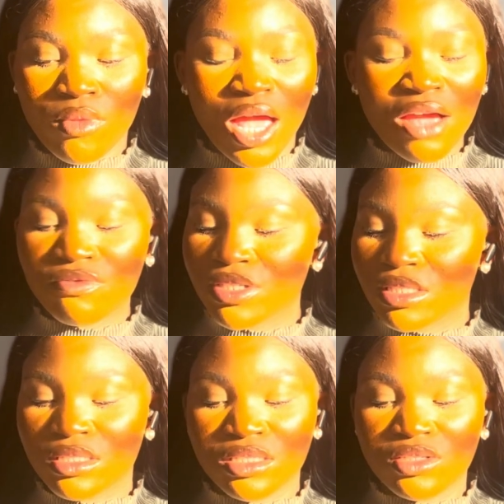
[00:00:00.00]

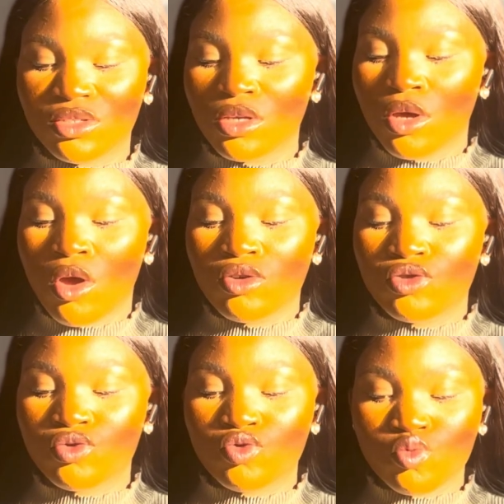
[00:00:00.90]
Everything is
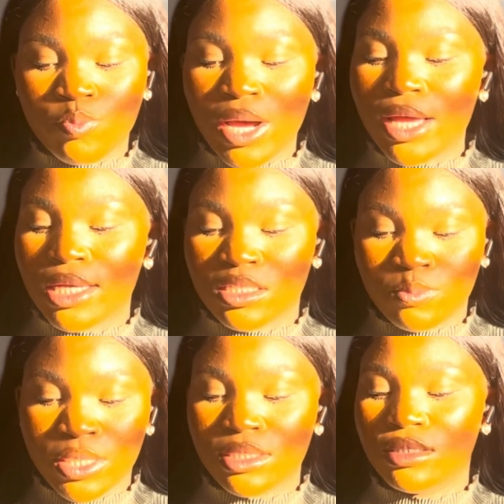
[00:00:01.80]
super
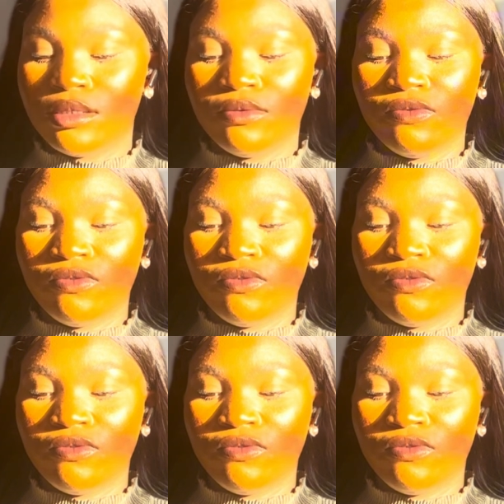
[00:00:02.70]
expensive.